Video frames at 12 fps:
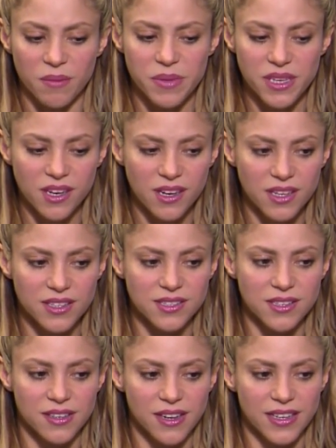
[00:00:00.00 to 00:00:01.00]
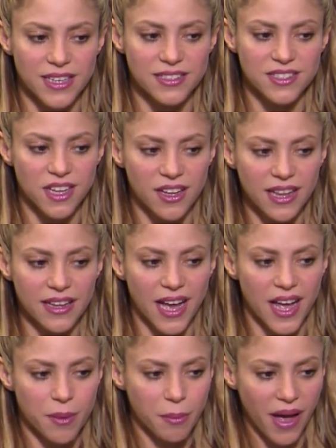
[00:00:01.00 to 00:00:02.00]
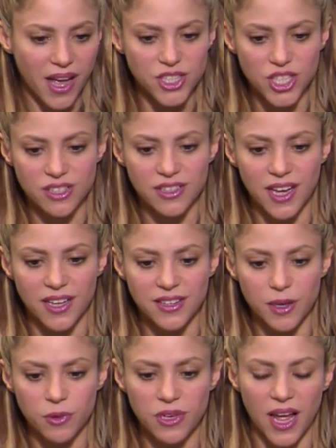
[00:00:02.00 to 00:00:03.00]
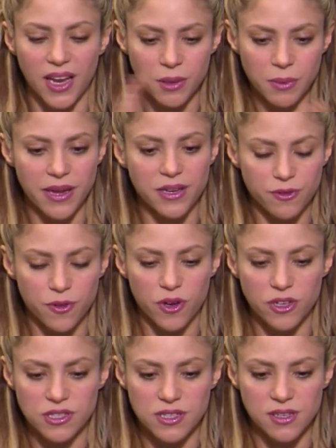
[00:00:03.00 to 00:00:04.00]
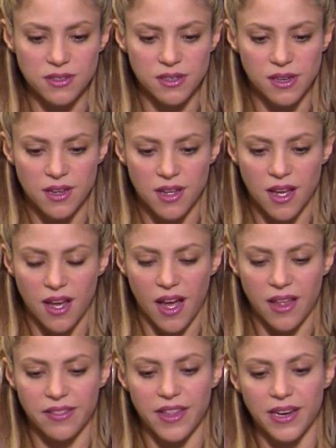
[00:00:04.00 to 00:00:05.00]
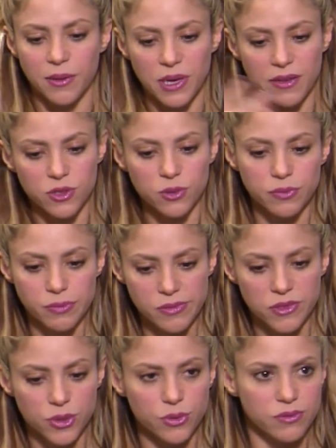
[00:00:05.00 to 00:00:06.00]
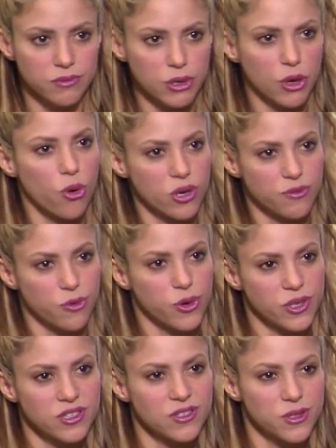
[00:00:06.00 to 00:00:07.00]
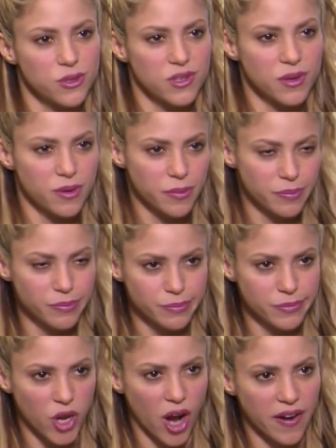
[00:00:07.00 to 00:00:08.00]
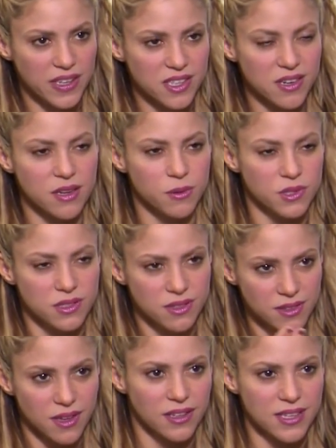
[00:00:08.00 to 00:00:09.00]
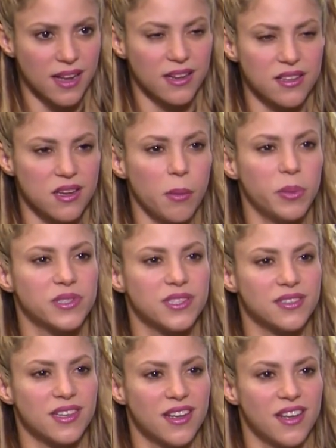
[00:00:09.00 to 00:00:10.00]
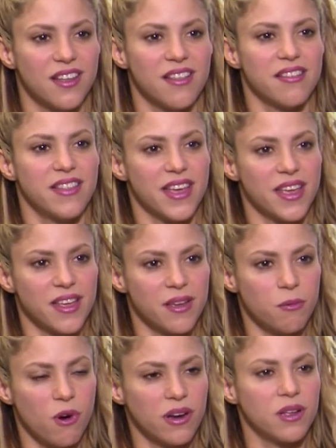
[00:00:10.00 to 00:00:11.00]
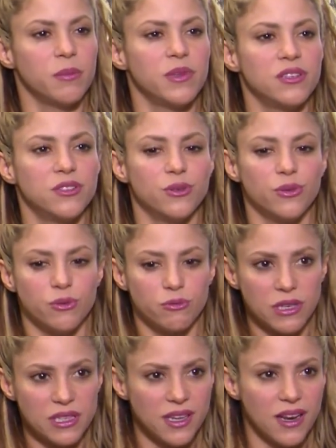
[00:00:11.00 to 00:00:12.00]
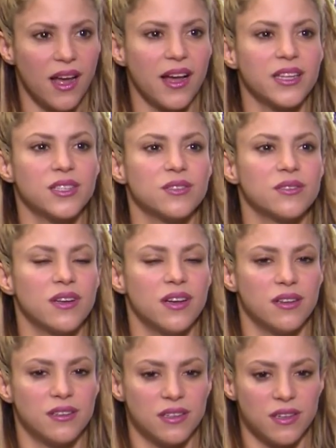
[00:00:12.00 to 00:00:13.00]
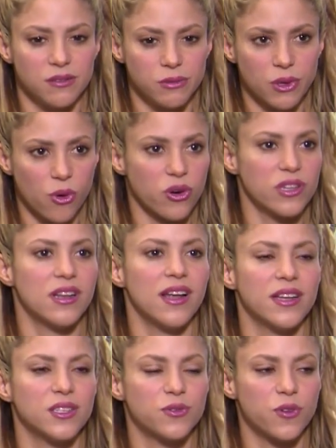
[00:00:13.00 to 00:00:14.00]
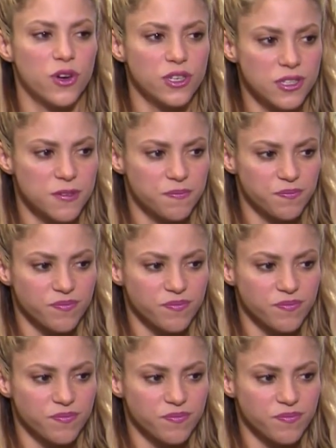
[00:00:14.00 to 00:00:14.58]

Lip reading: because it's not like I imagined that they would animate first, and then I would have to record a voice to the character. It was exactly the opposite. They wanted me to read the lines and record the lines first,